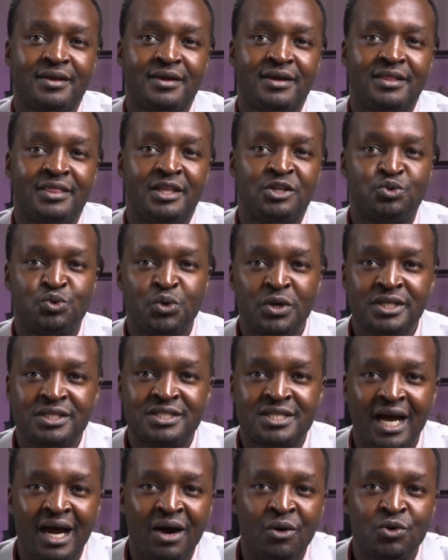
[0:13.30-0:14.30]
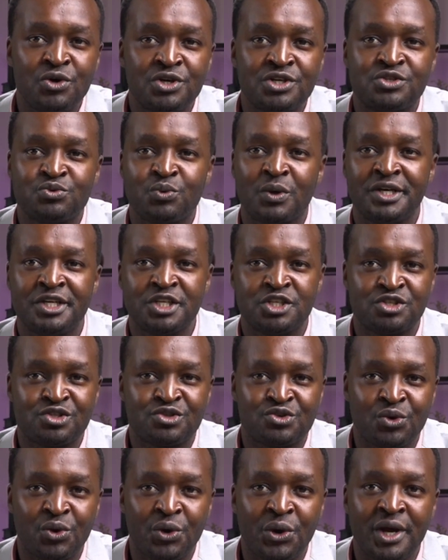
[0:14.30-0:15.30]
The Twin Towers were
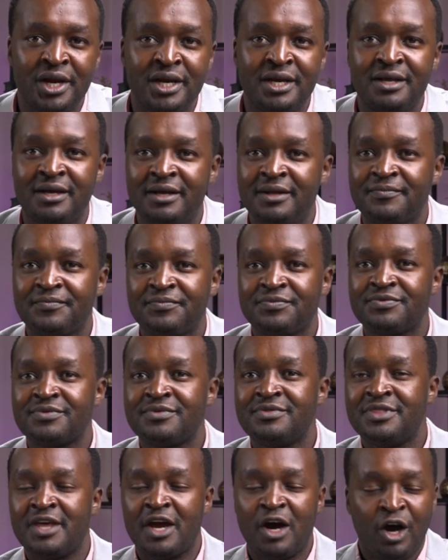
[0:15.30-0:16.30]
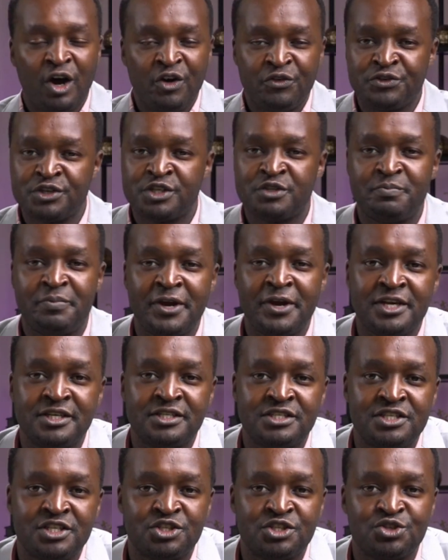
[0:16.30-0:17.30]
destroyed, the office space
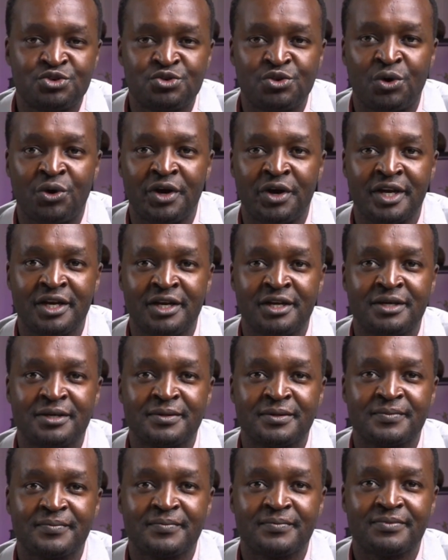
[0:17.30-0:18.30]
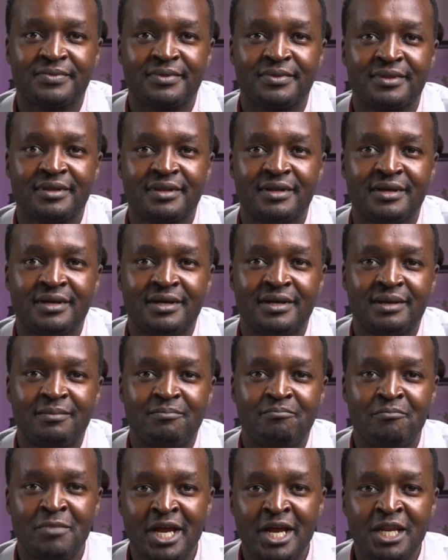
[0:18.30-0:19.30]
destroyed.
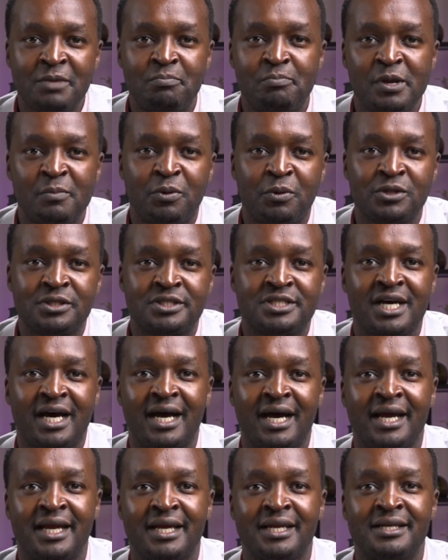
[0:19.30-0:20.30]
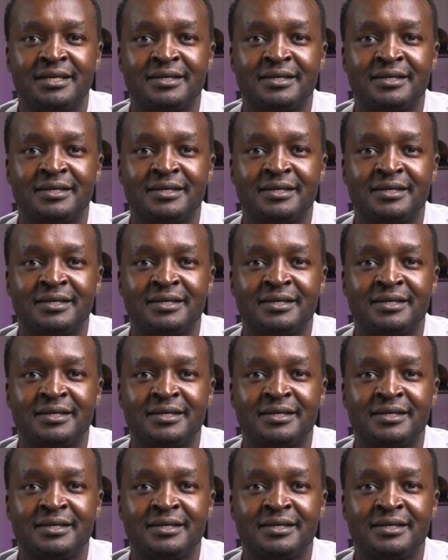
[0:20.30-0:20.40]
Many people died.